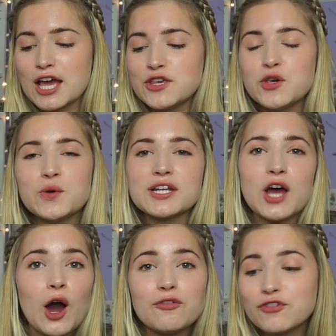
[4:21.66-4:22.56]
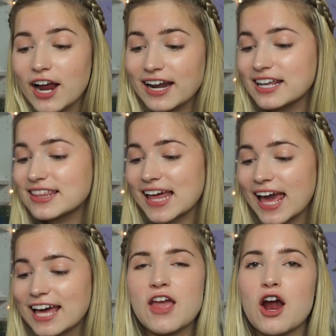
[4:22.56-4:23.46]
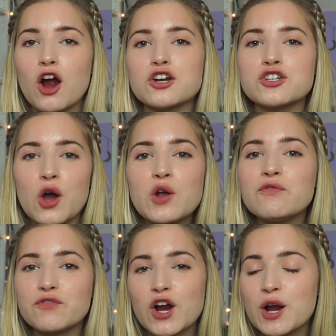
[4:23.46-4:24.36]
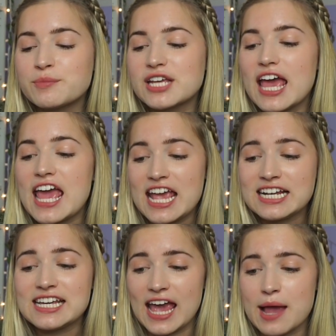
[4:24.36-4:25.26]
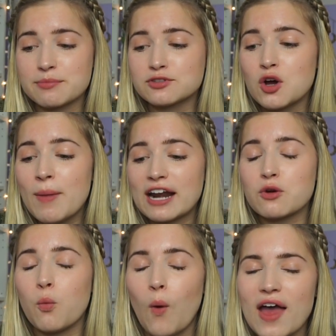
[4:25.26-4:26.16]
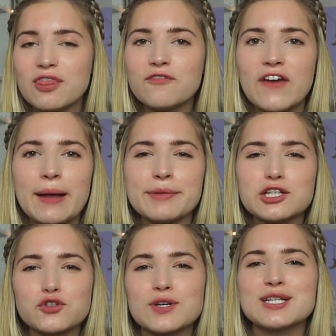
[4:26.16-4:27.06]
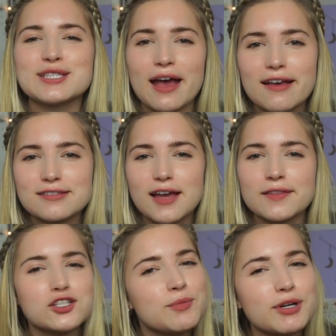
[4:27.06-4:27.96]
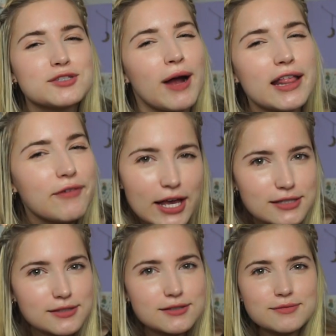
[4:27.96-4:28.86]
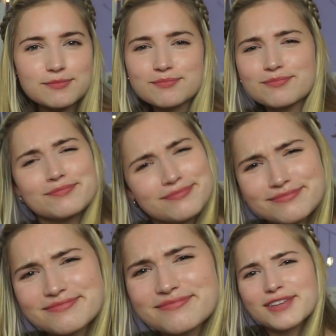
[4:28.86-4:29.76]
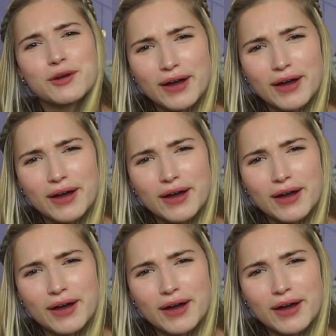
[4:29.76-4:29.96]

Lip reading: you can hope for anything. There are no confirmed in games, no matter what the family tree says. And then she put a smiley face. Like,